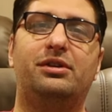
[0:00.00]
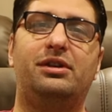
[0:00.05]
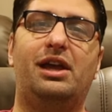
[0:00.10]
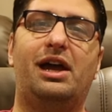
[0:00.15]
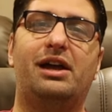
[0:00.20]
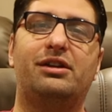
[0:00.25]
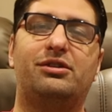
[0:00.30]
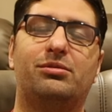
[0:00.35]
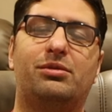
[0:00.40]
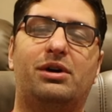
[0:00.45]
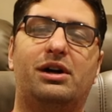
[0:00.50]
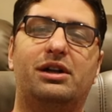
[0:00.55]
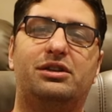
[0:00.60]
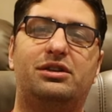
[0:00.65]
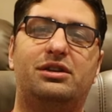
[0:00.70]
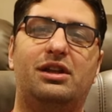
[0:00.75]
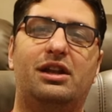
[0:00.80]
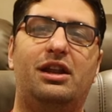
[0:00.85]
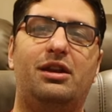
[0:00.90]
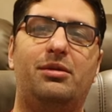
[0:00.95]
You had to
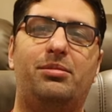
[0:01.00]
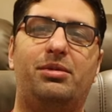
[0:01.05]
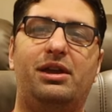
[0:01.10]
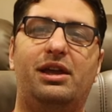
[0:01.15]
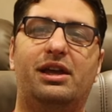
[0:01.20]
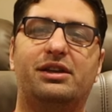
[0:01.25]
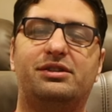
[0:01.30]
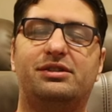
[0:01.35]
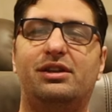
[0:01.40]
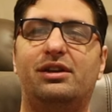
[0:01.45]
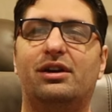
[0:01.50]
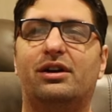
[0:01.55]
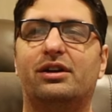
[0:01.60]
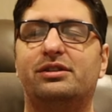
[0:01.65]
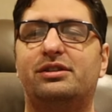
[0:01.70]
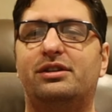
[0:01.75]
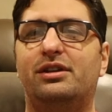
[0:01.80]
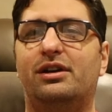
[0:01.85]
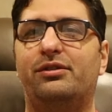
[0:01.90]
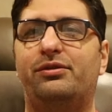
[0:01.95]
watch 1080p SDR
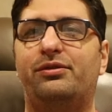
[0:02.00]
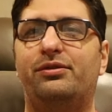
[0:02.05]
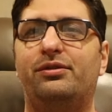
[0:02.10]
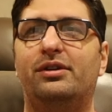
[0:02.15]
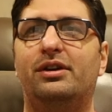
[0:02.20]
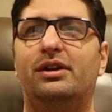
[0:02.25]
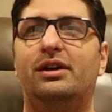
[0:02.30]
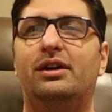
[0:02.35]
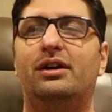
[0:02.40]
stuff